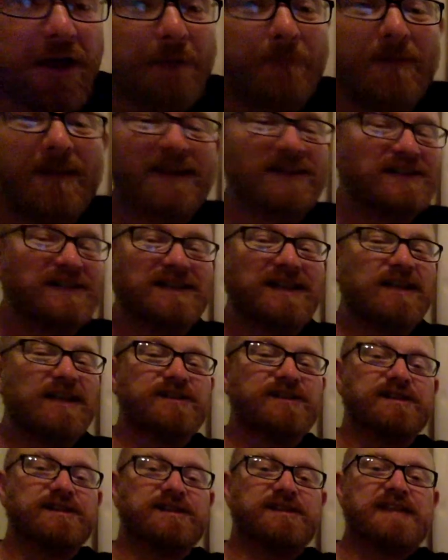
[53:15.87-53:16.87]
because it
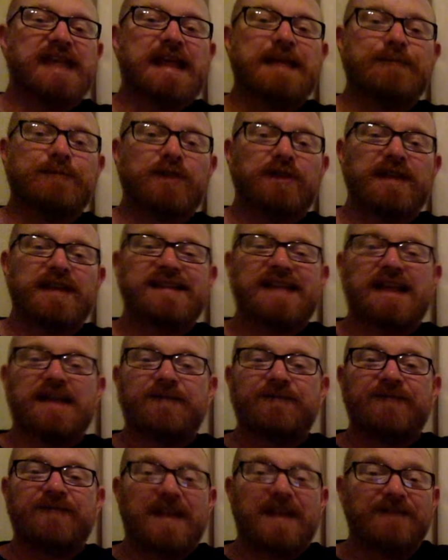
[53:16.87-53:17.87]
doesn't seem that there's
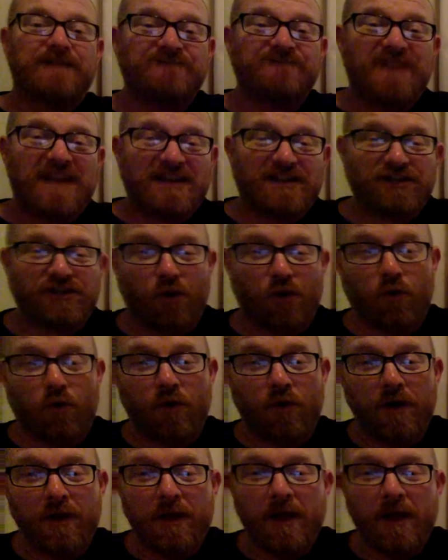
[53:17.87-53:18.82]
anything official